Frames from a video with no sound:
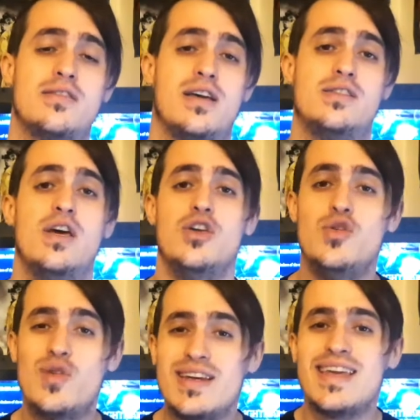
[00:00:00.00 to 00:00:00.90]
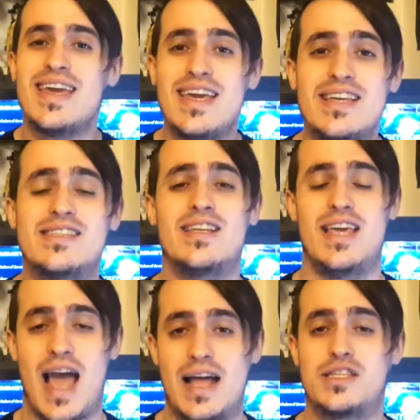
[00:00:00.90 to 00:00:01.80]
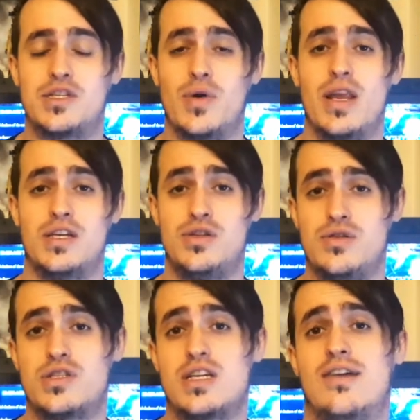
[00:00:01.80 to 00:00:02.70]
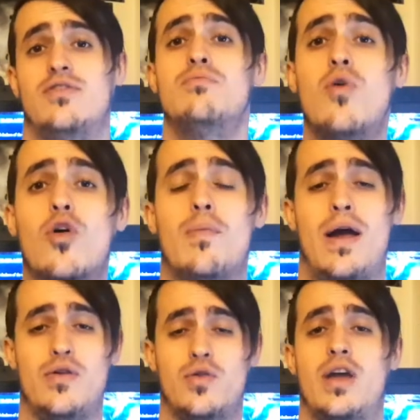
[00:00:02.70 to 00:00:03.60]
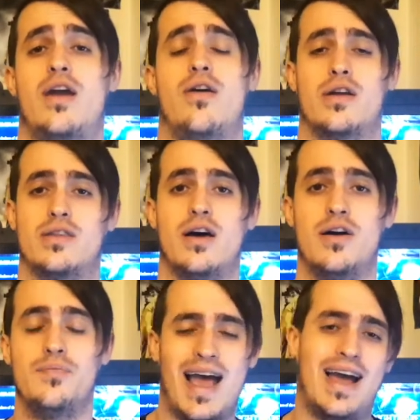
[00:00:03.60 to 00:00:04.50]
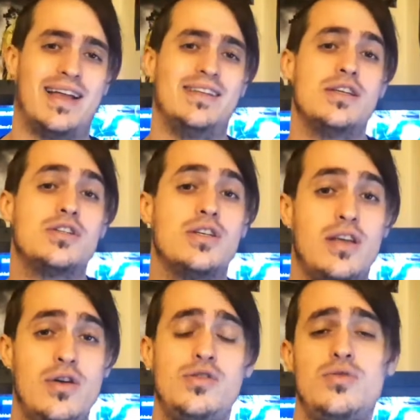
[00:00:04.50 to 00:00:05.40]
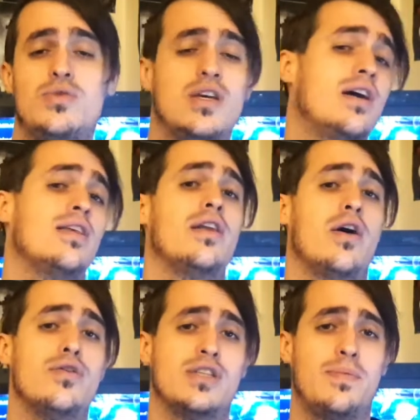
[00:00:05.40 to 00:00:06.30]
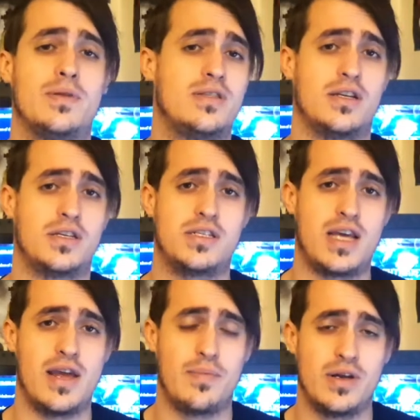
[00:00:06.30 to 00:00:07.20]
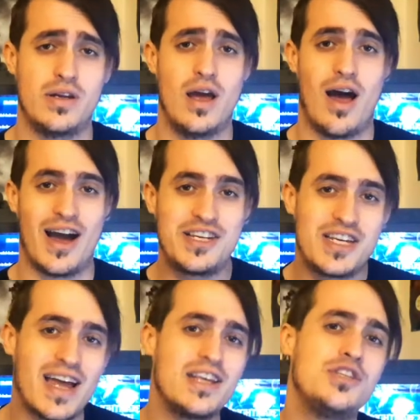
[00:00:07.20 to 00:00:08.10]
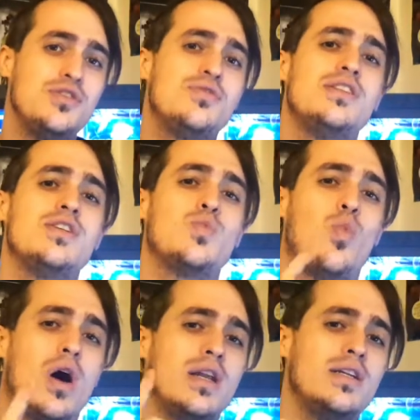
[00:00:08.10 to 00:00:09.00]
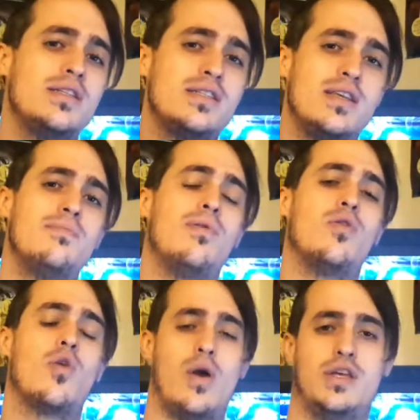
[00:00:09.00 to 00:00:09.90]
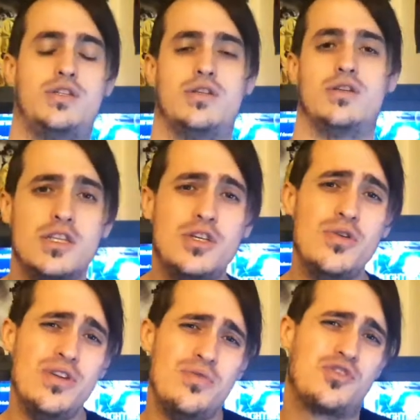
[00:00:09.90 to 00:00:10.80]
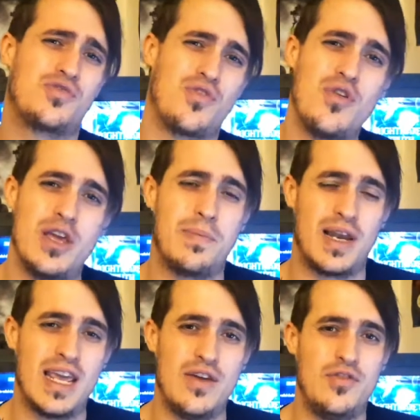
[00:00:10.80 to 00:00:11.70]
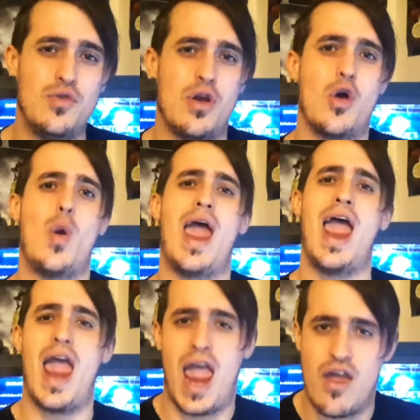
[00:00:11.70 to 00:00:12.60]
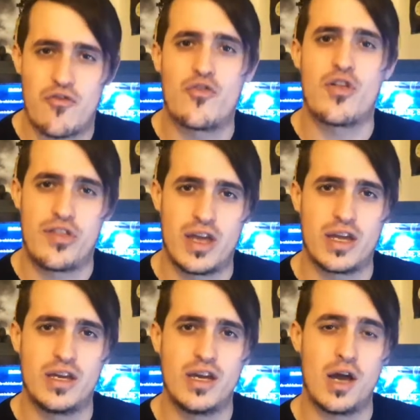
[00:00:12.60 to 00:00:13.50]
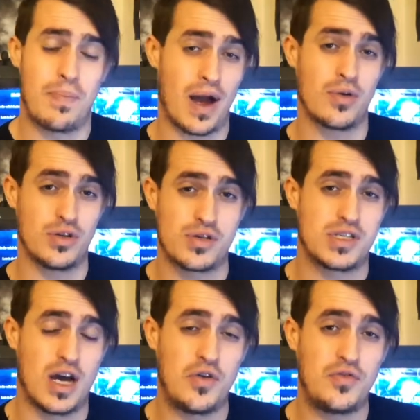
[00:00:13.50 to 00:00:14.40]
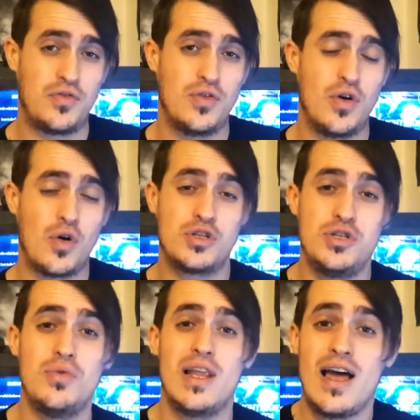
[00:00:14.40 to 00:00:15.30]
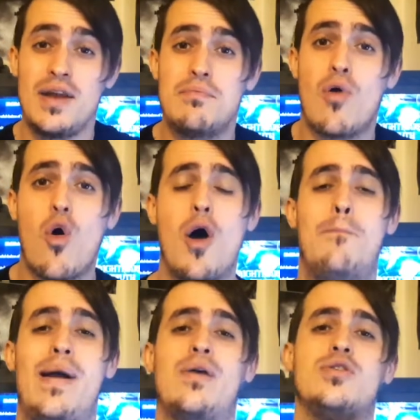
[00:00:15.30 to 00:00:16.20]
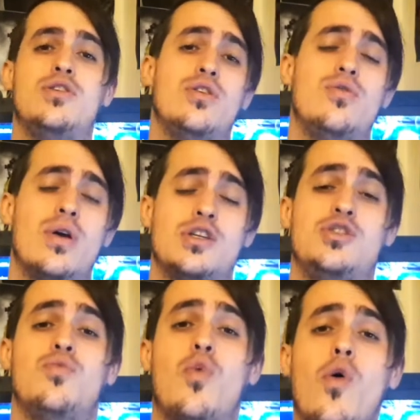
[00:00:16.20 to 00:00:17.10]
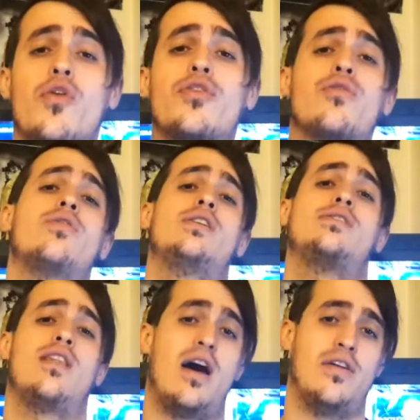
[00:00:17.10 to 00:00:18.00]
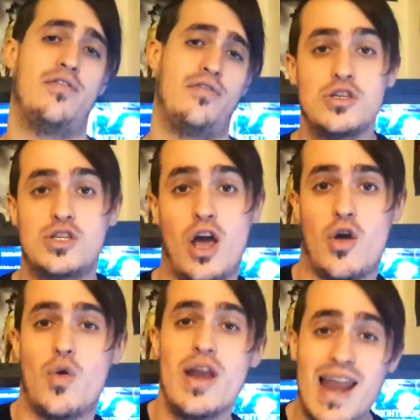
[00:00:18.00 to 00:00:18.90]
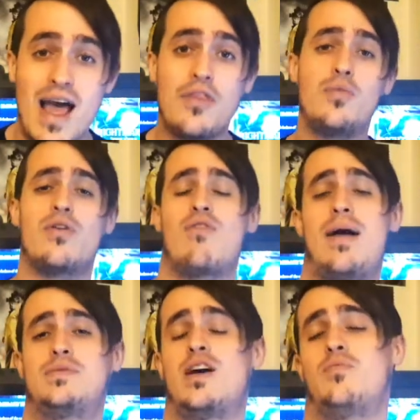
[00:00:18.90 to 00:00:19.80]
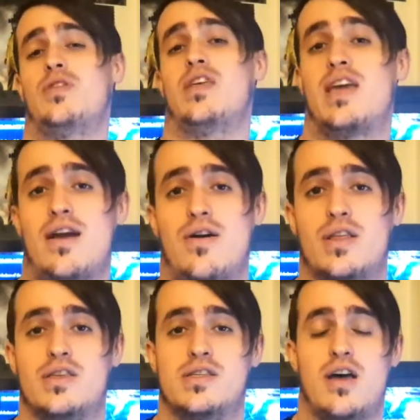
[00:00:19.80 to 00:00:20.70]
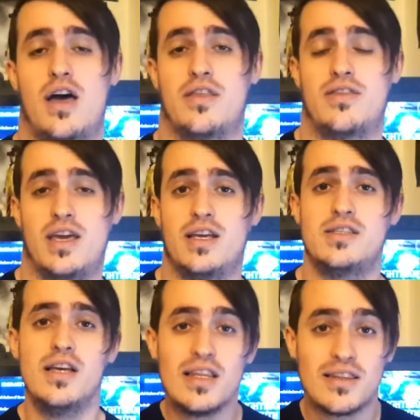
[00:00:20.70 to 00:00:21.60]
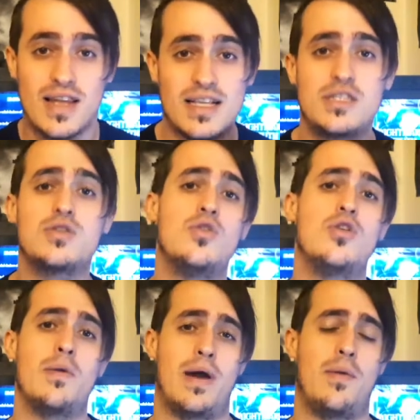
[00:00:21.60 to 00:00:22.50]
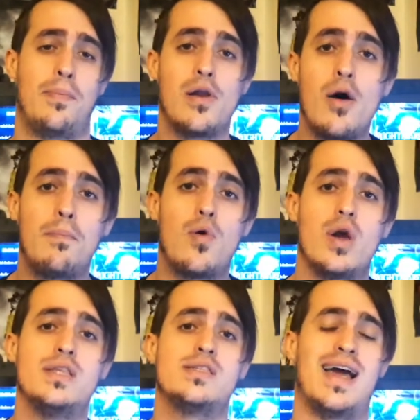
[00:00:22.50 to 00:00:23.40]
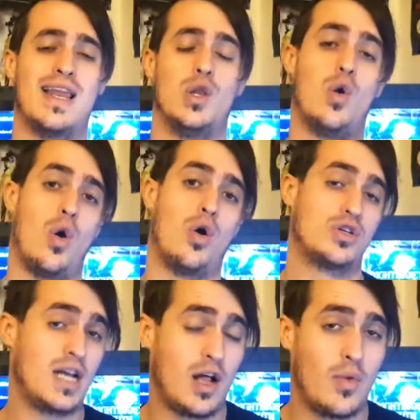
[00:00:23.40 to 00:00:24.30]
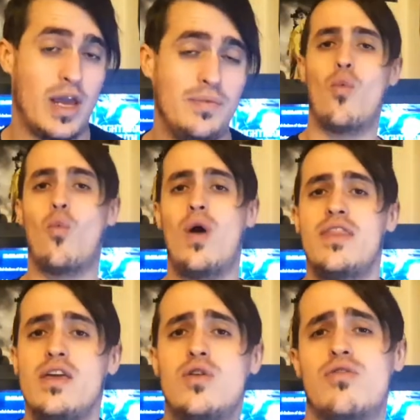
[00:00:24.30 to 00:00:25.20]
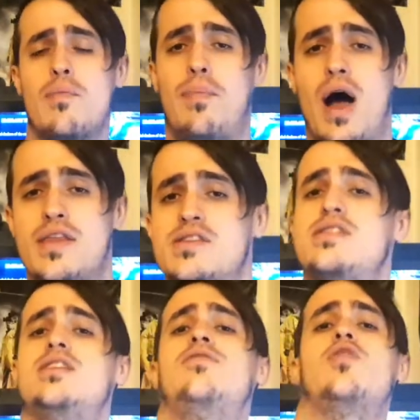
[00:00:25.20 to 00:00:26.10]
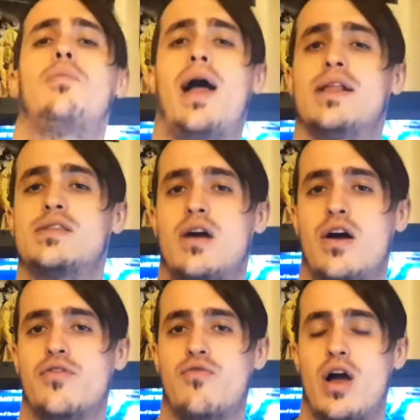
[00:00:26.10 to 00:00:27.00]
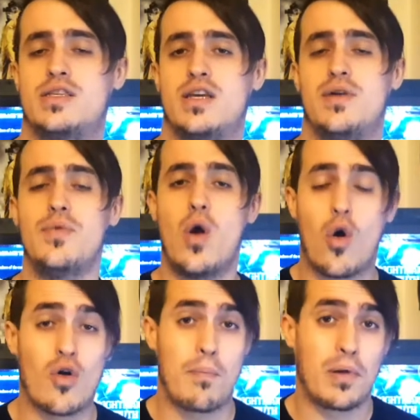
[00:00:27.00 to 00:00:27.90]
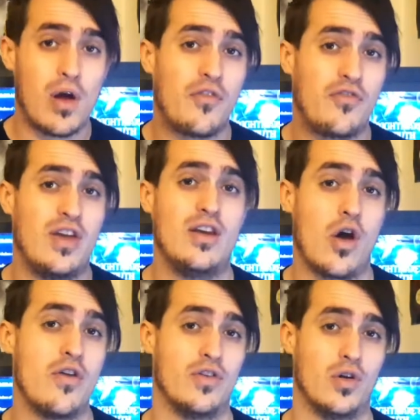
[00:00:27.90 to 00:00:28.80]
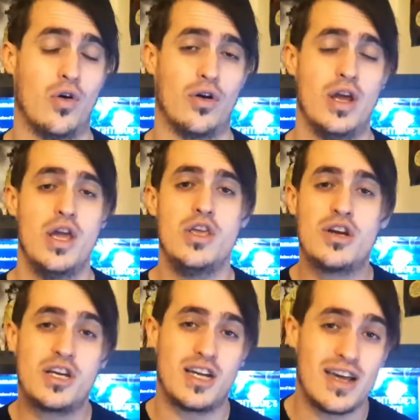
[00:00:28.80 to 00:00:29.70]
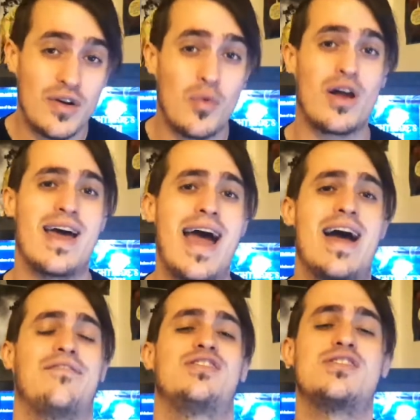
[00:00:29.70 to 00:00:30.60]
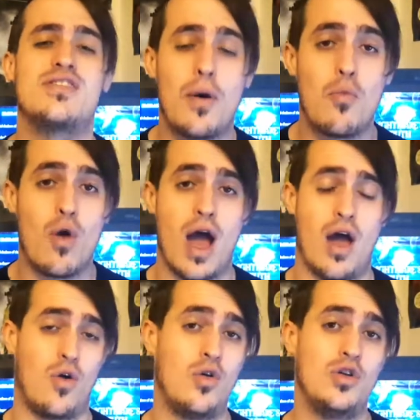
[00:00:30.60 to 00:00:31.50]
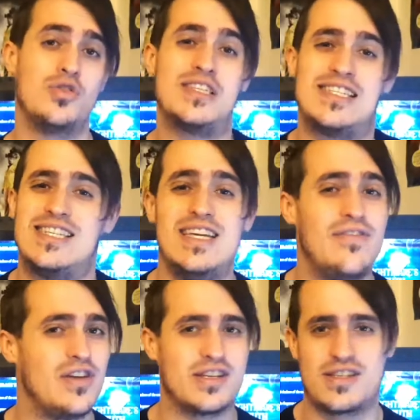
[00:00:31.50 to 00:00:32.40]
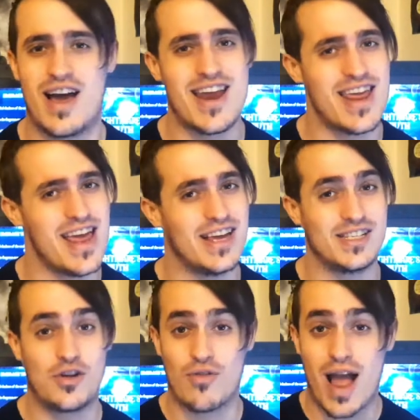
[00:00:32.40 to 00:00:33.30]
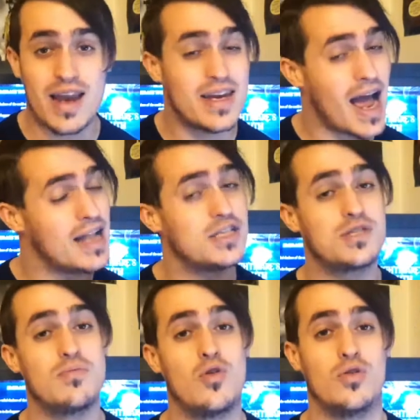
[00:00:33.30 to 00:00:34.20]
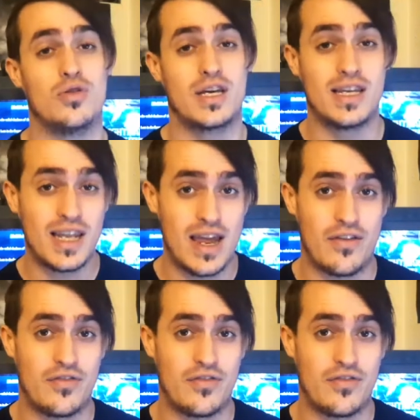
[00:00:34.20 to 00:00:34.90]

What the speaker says: this, you can easily add to it as you discover more about your character. And to those who turn their nose up at such a statement, I challenge you to this one simple question. Do you truly believe you know everything about yourself? Or do you learn more about you as you walk through this life? So, now that we're wrapped up with the character side of things, let's talk about plot points and lore, shall we? Whether you're a by-the-seat-of-your-pants kind of writer, or a plot fiend overlord, you're gonna wanna have somewhere all your devious ideas, grand and small, can live.